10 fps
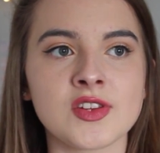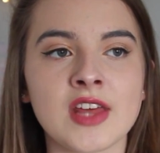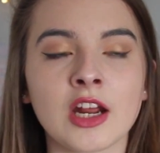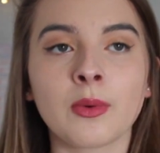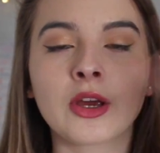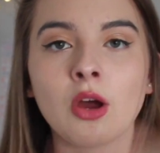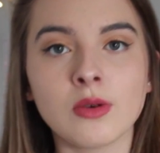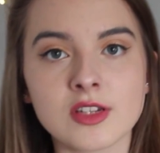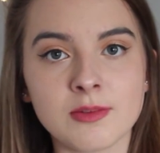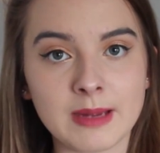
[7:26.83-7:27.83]
Then I would
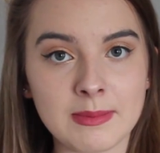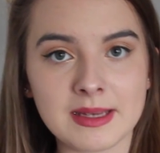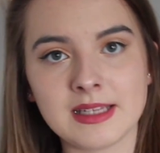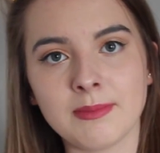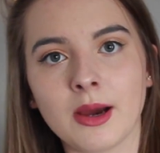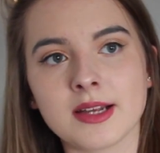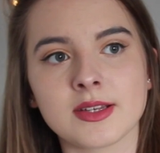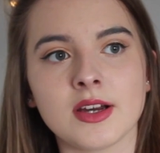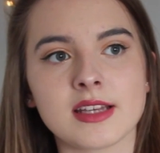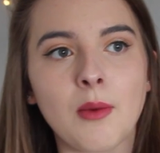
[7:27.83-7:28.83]
go on to BBC Bite
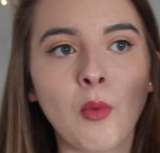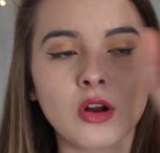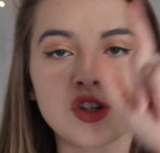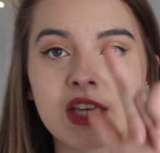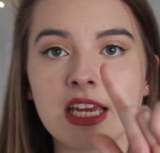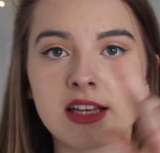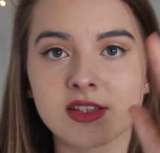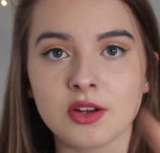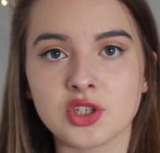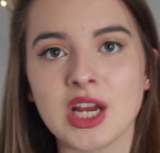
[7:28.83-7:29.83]
Size and watch the
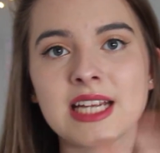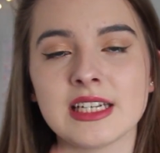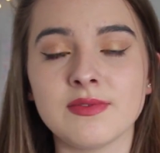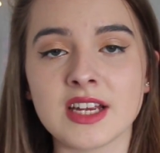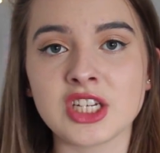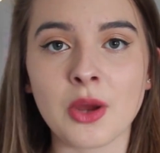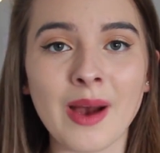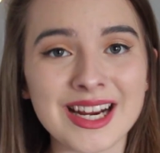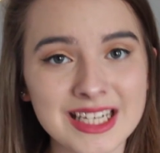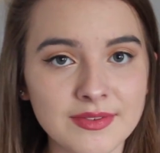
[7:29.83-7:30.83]
associated video
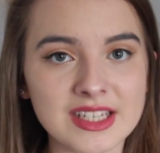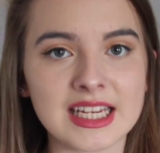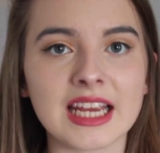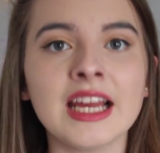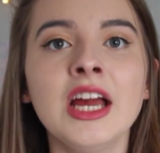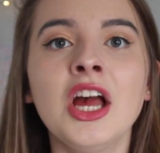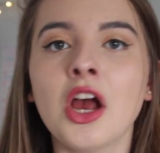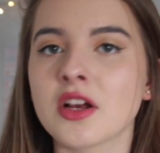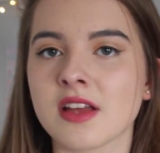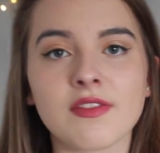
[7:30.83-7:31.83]
activity,
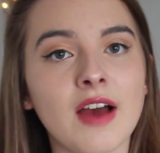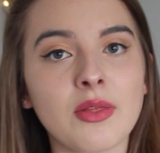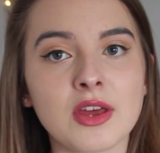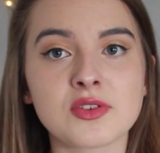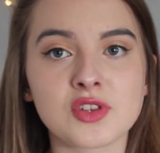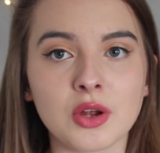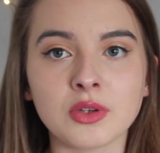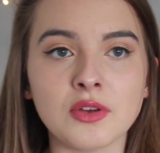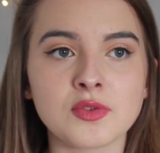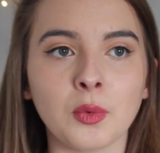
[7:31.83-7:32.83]
because I found those so
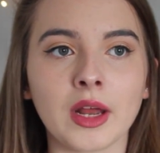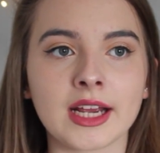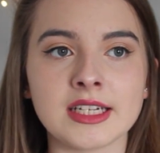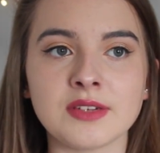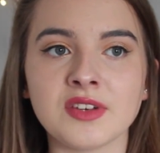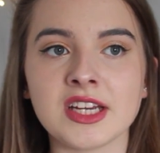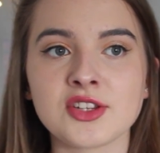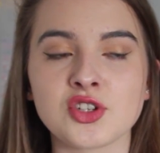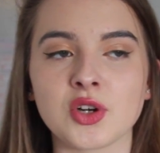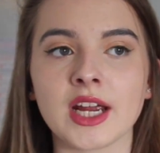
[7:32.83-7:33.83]
useful, like I did for
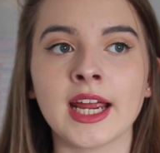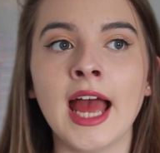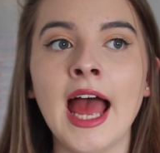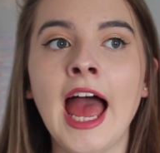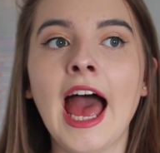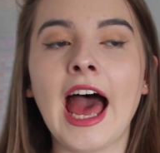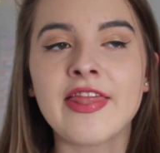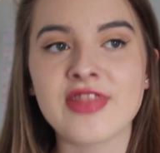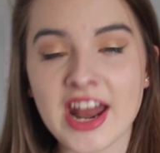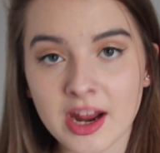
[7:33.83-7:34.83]
history.
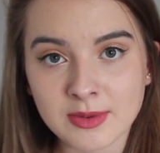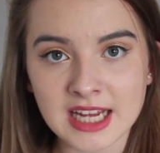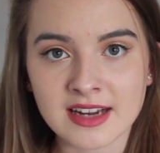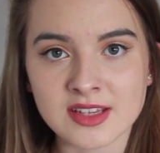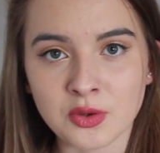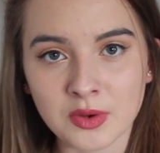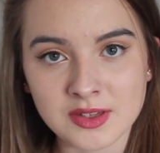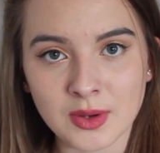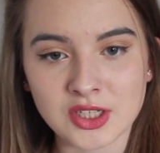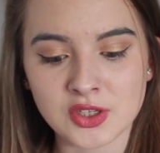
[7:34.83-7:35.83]
And then I would answer the
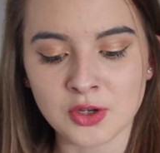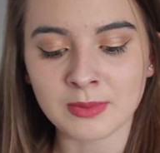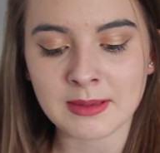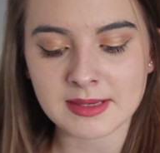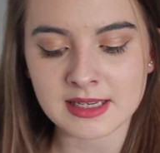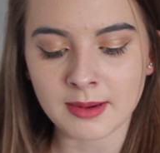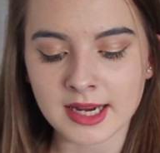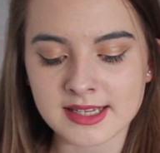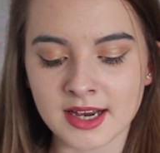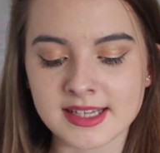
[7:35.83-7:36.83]
quiz questions on BBC
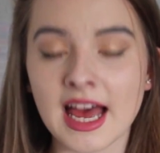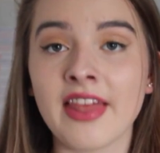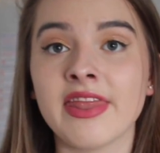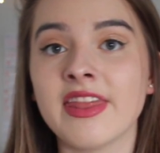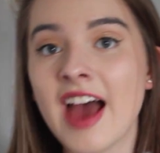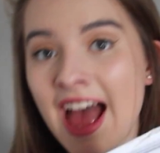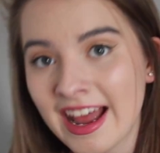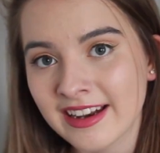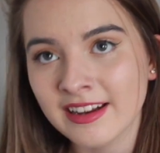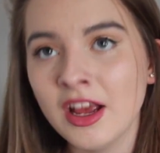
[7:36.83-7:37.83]
Bite Size, and
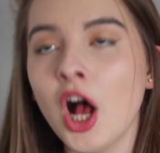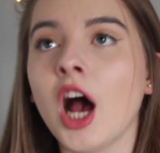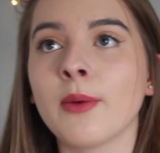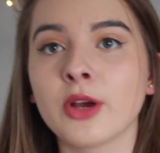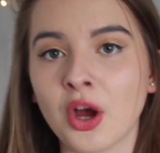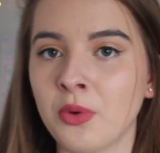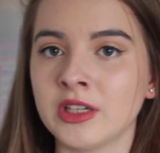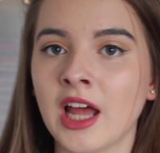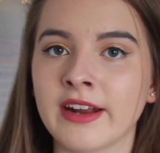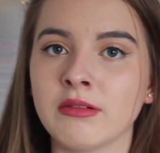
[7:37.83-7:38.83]
then I would go
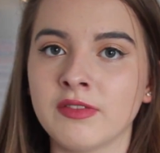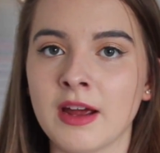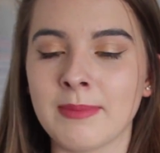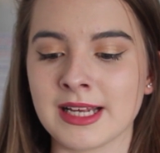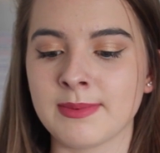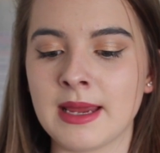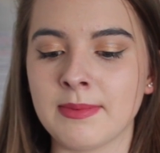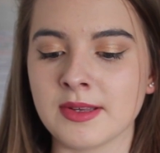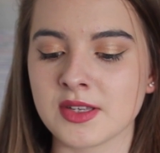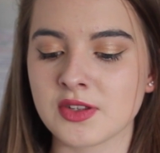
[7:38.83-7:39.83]
online and find past
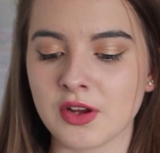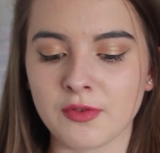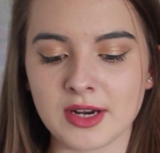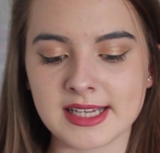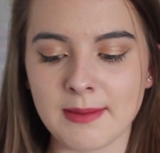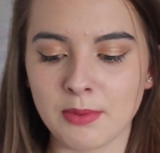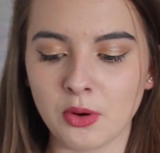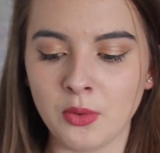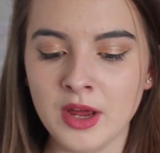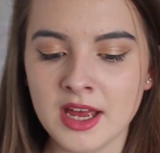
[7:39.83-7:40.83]
papers. So for
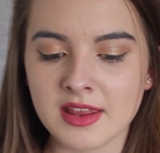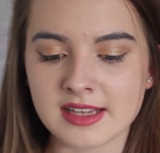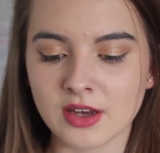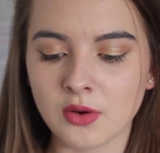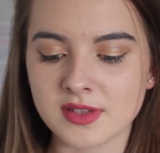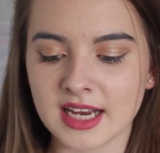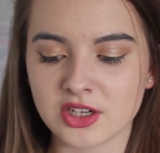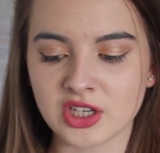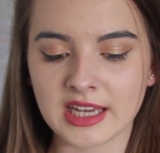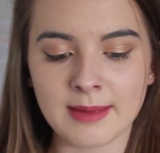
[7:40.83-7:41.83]
example, there's a whole
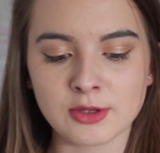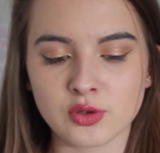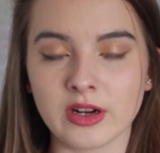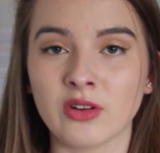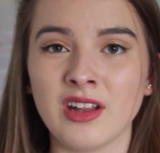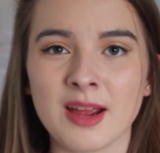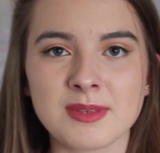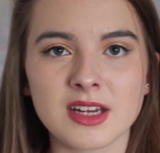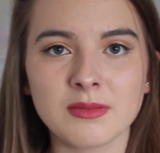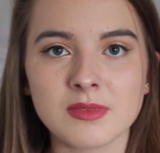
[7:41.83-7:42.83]
section in chemistry on
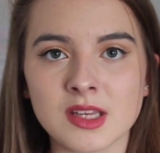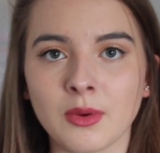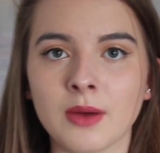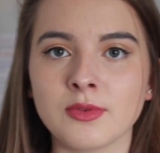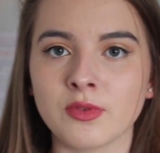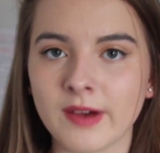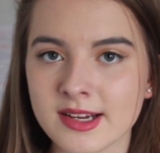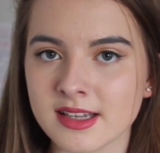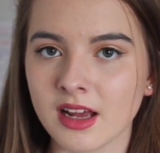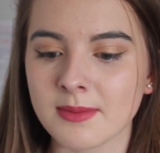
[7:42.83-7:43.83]
limestone, so I would
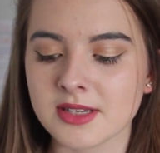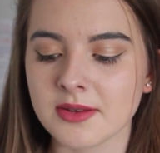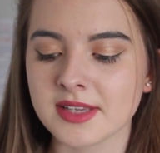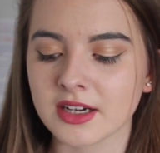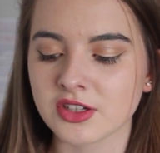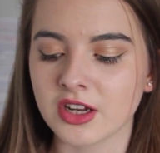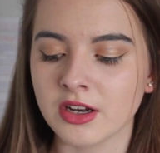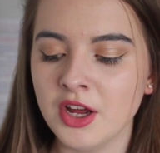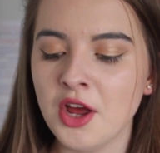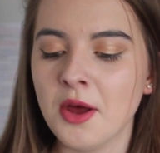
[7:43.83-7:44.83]
revise the limestone
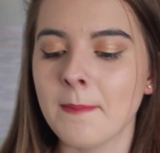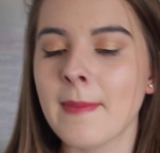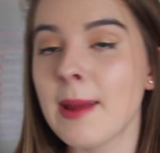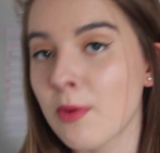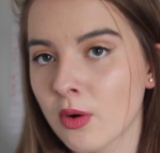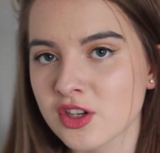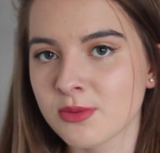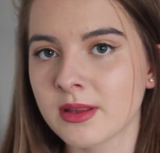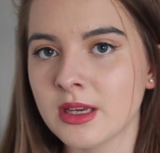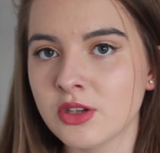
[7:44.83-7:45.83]
section, maybe watch
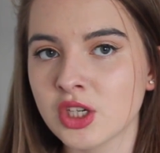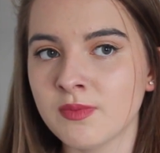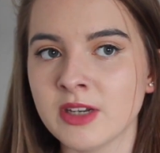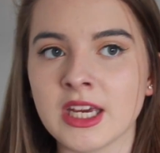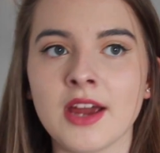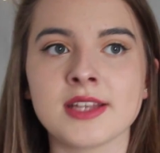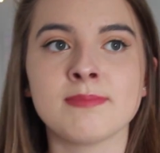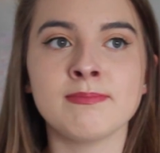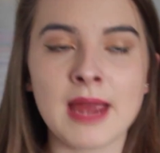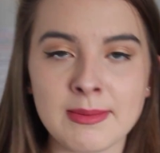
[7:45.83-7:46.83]
some of the YouTube
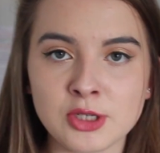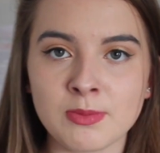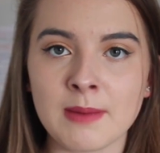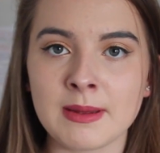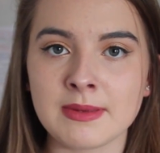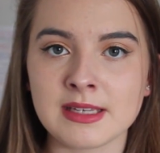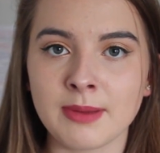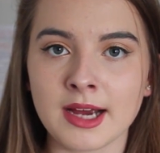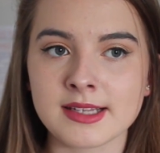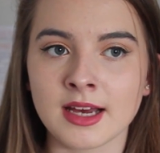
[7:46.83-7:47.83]
videos, maybe do a bit BBC
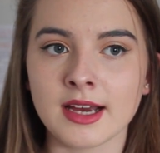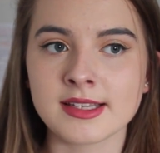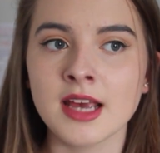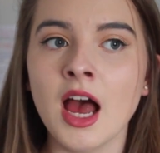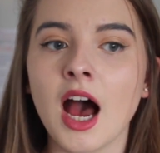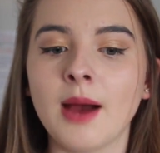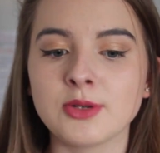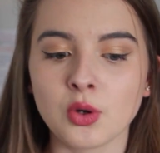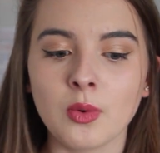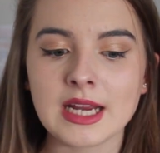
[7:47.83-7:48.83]
Bite Size. I
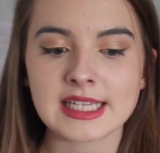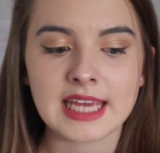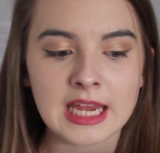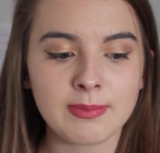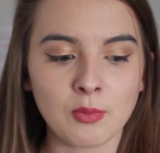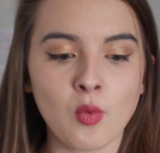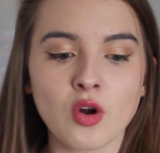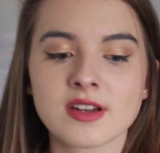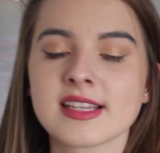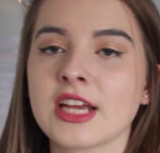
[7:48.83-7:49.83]
would always keep
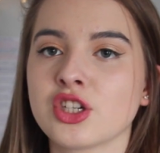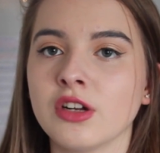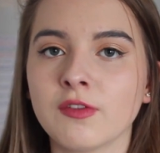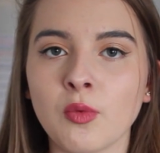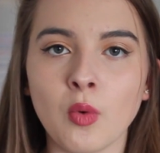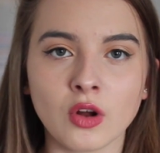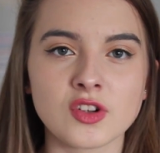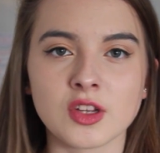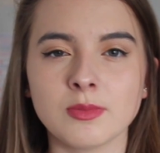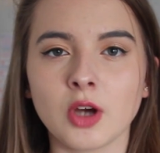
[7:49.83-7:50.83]
one session for
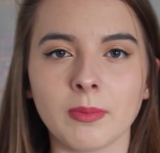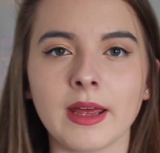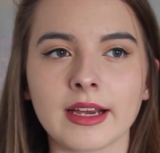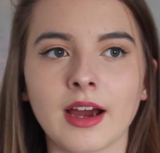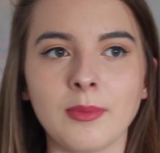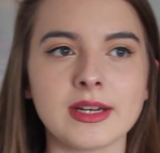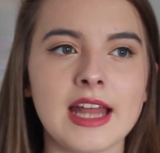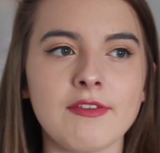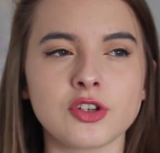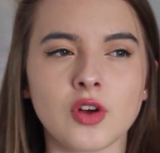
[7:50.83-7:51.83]
one subtopic. I would
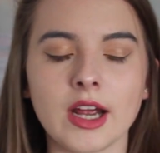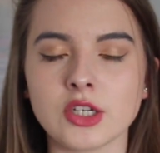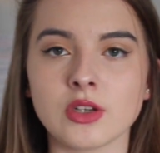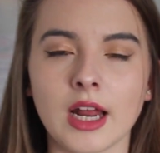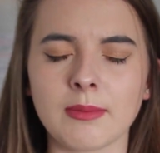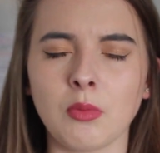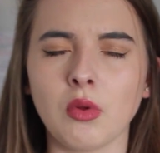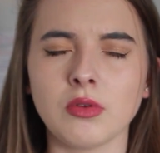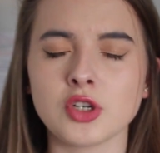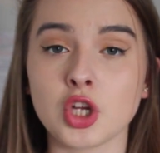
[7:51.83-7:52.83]
never try and do like
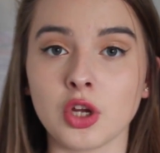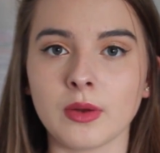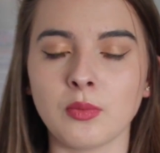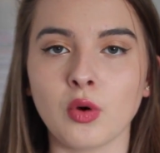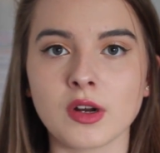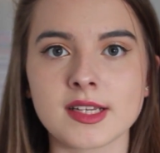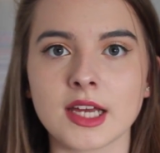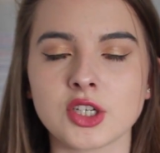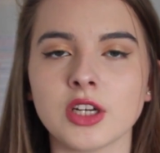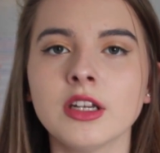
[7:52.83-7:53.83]
more than two in one
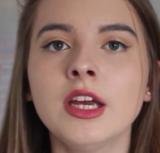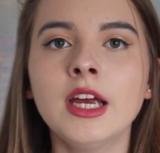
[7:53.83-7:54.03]
session.